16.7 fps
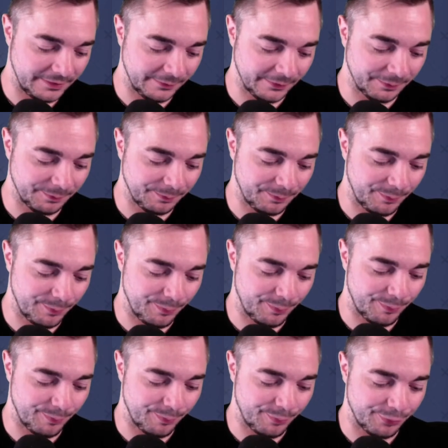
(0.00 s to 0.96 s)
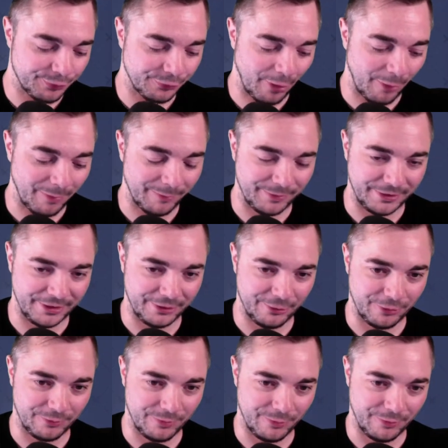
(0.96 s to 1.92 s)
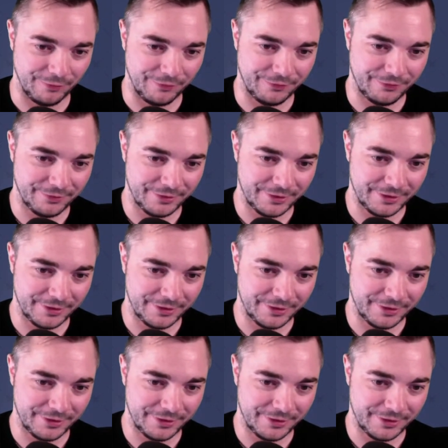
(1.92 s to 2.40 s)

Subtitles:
is probably a good move.